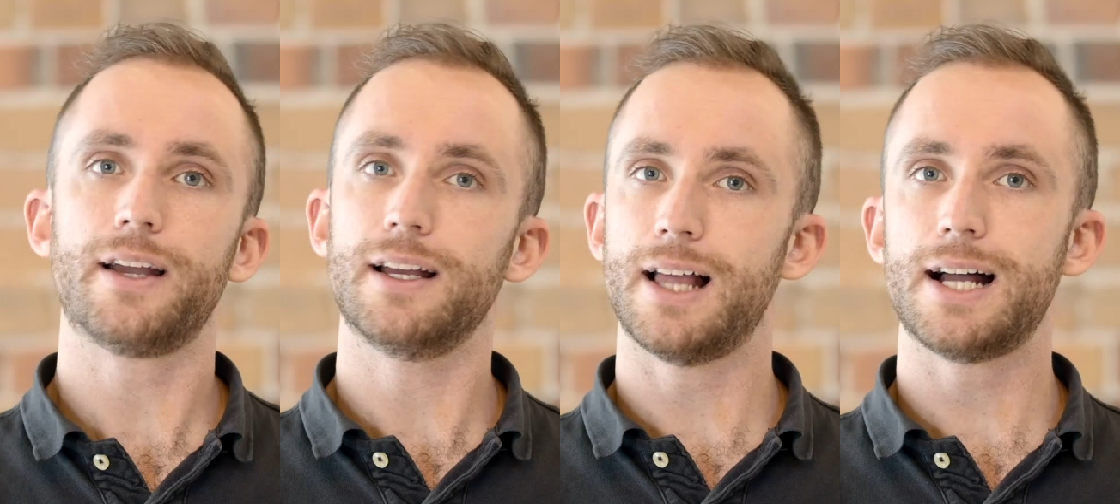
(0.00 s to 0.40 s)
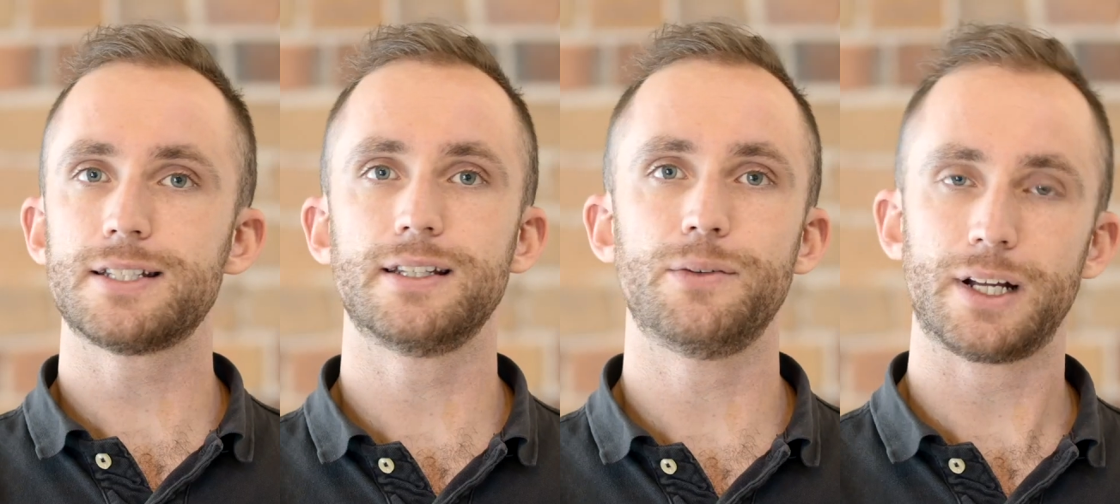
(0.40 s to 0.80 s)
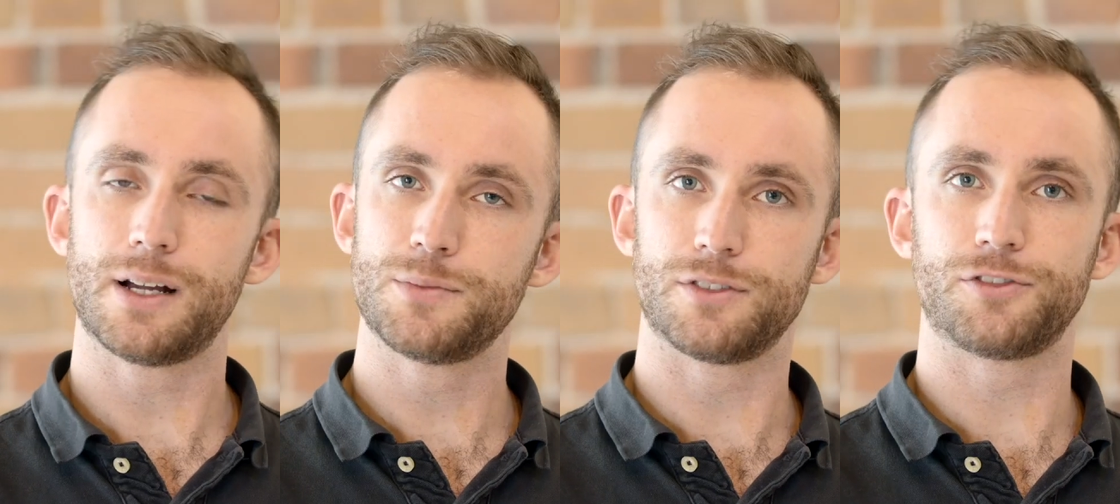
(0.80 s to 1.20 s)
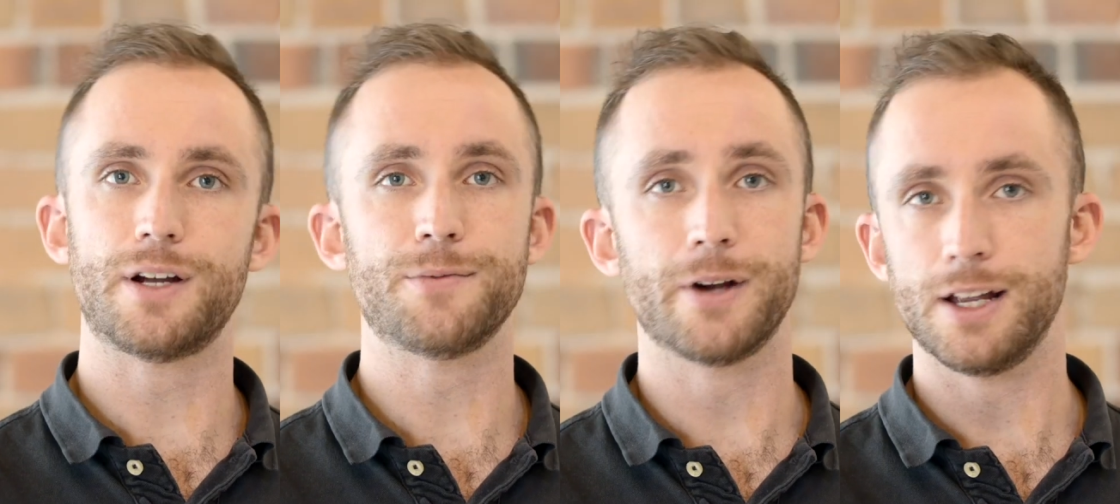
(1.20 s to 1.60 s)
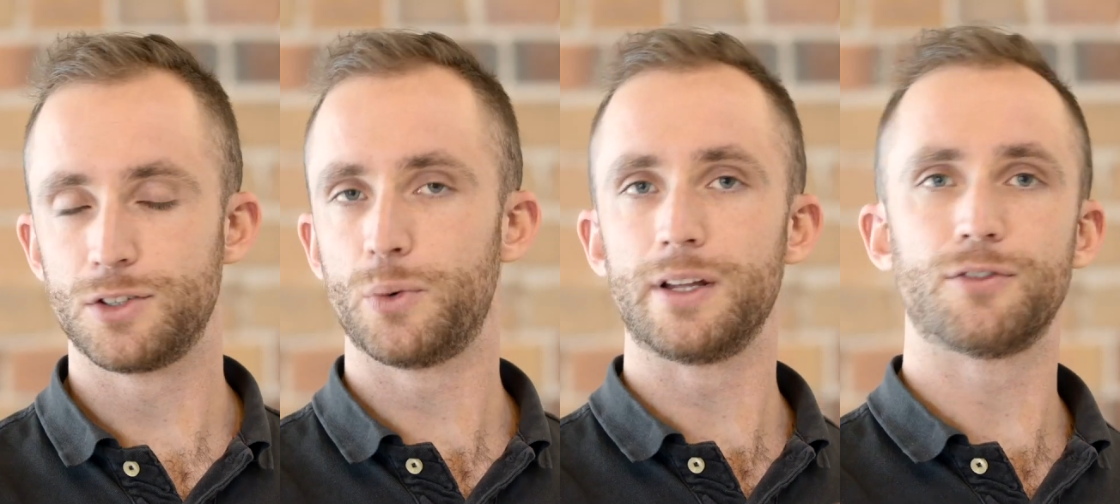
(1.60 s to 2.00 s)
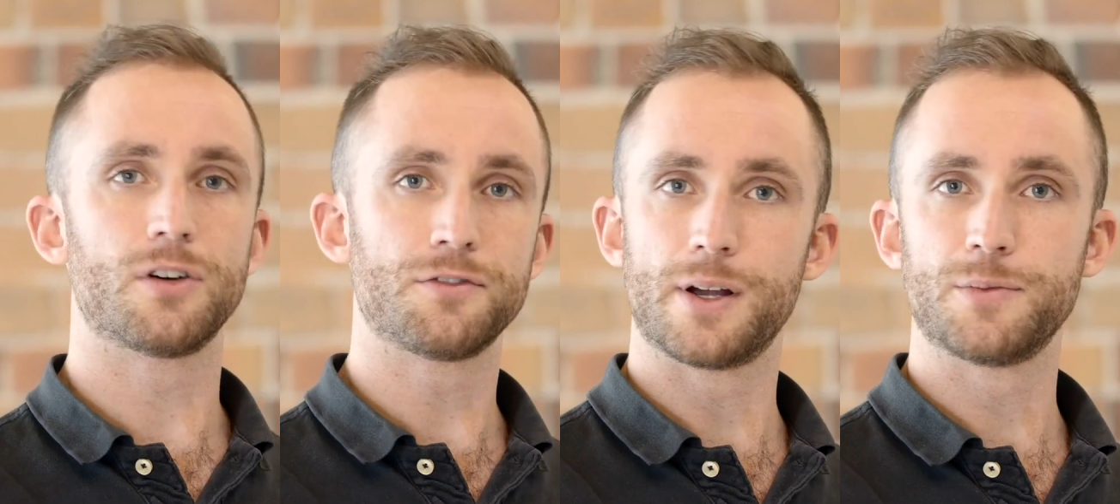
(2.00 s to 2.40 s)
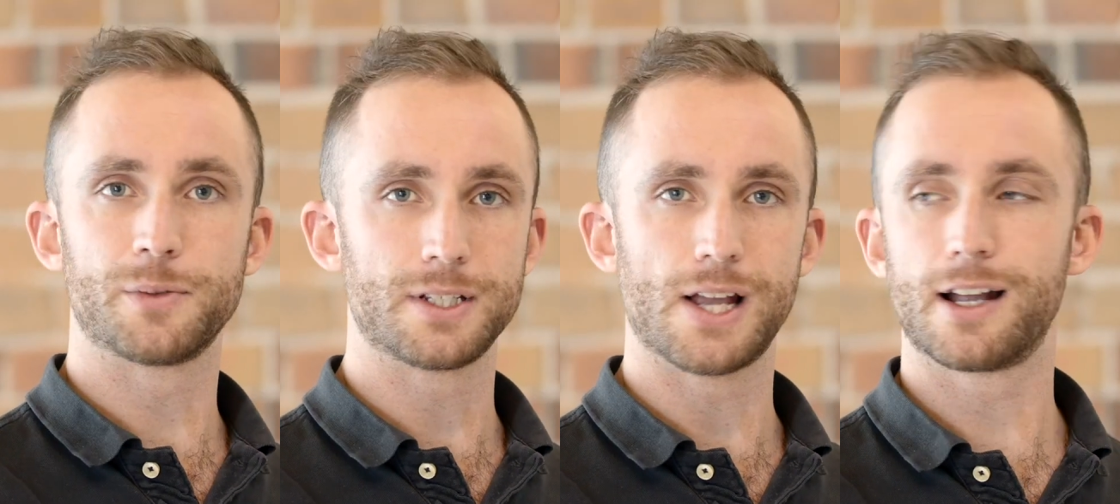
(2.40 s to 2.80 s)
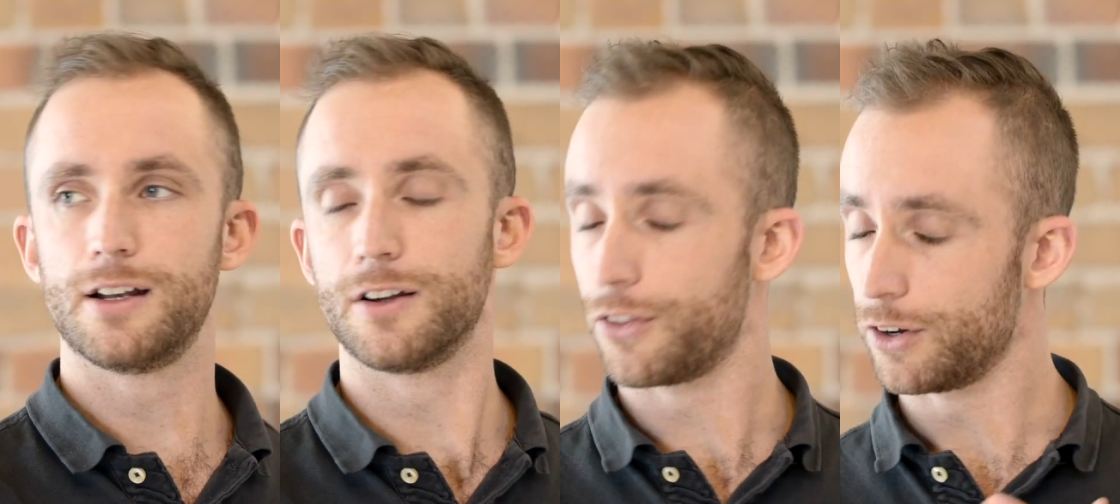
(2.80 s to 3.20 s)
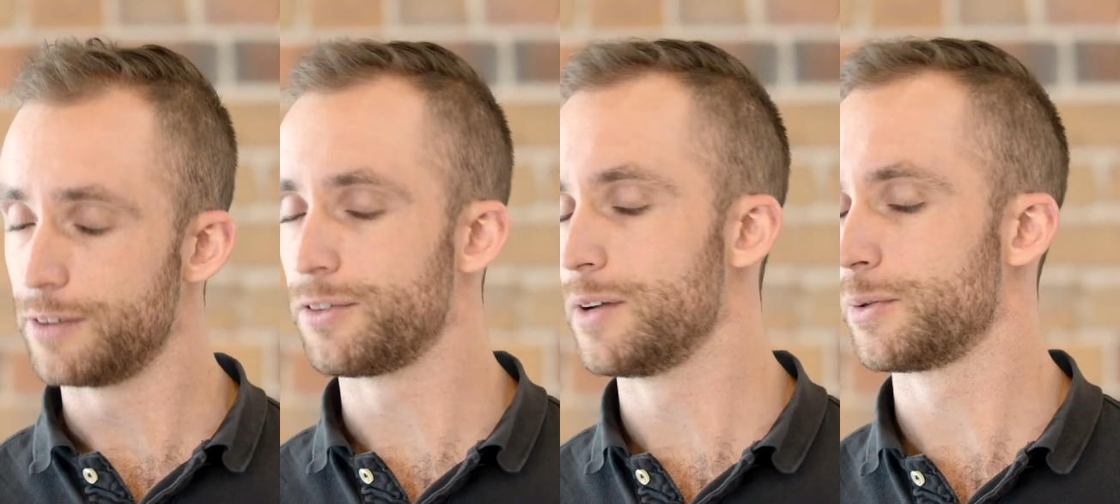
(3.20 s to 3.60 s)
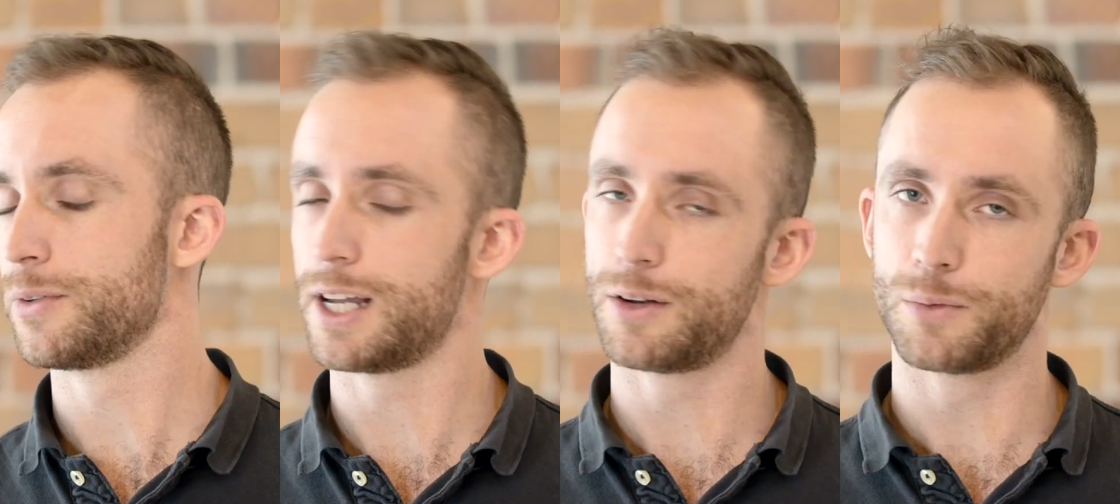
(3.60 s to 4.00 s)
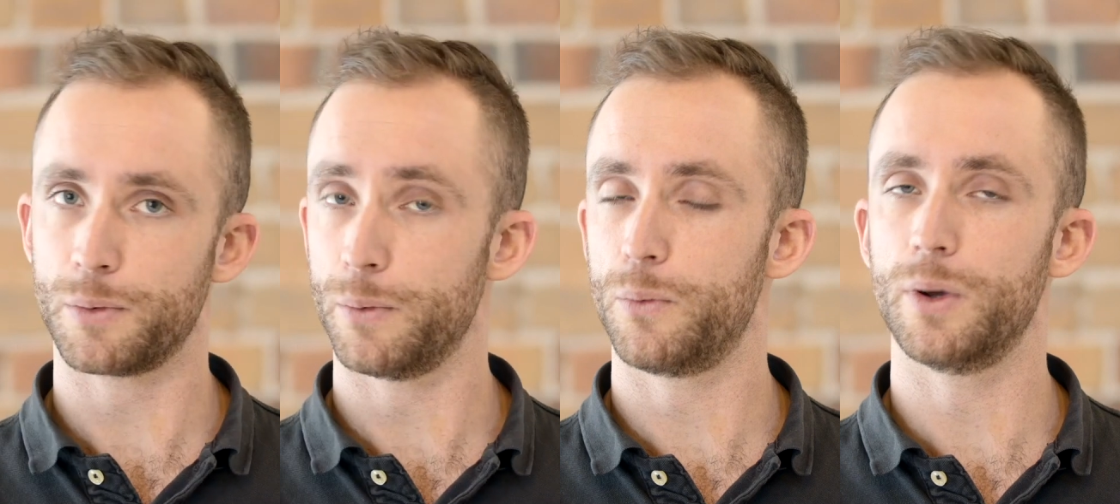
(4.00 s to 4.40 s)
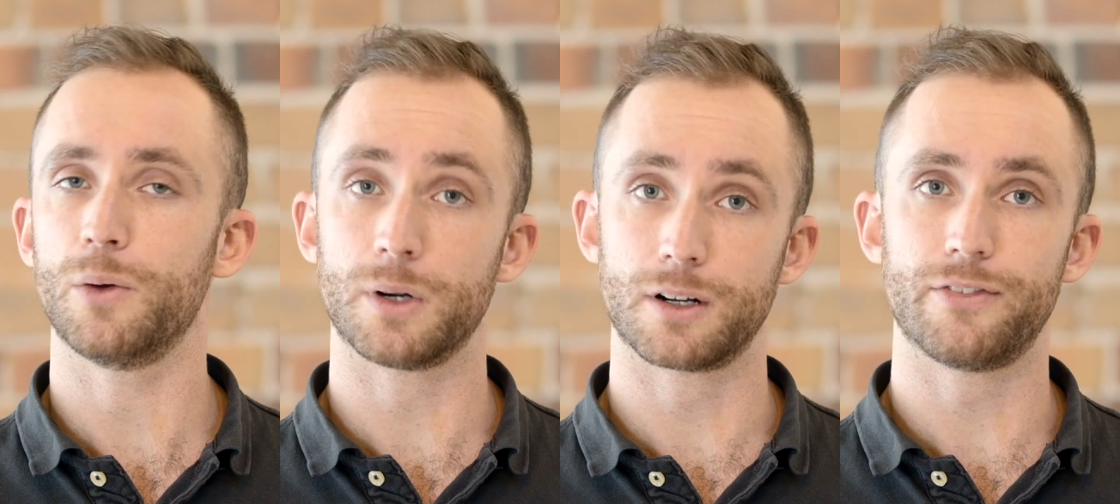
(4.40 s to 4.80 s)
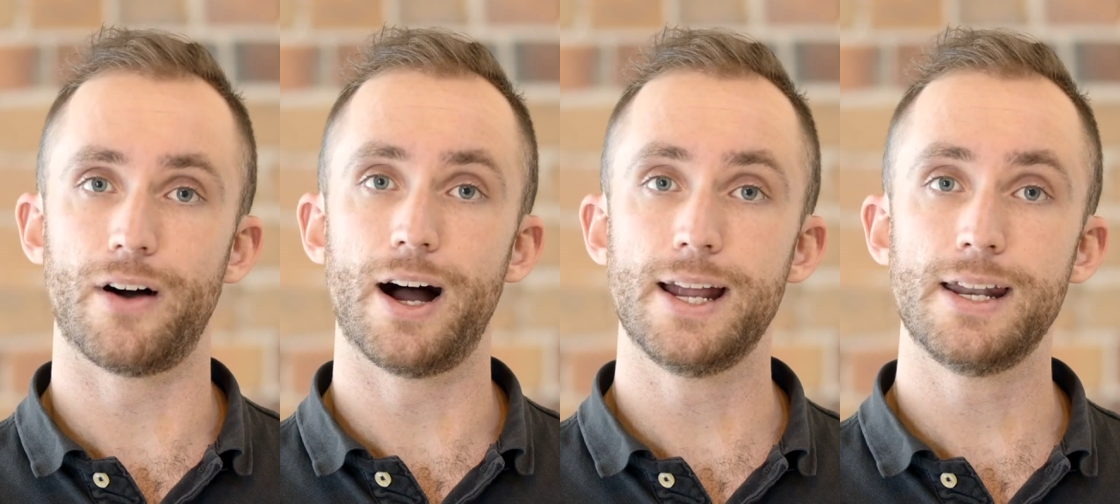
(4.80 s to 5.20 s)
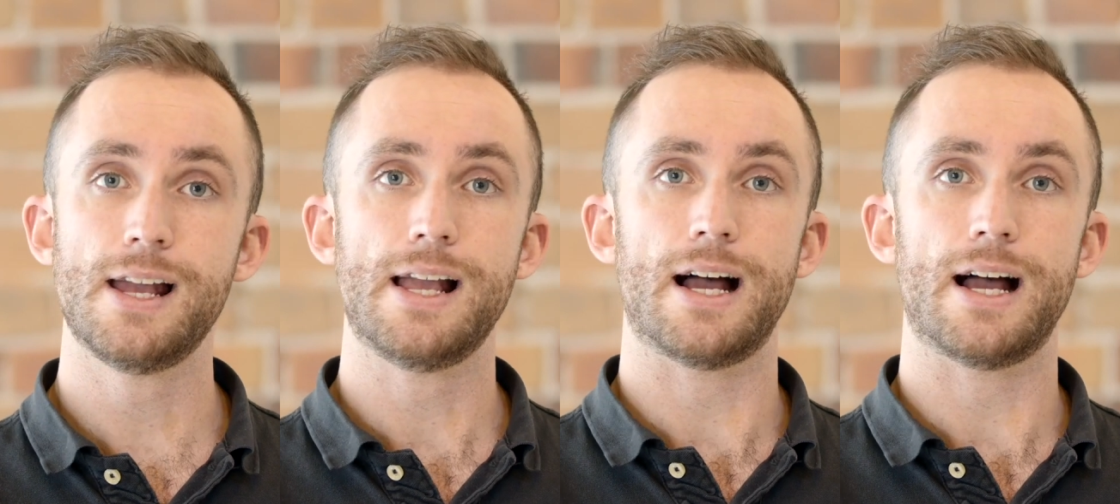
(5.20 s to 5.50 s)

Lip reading: Okay, lastly, when it comes to frame rate, 24 frames per second or 30 frames per second will work fine.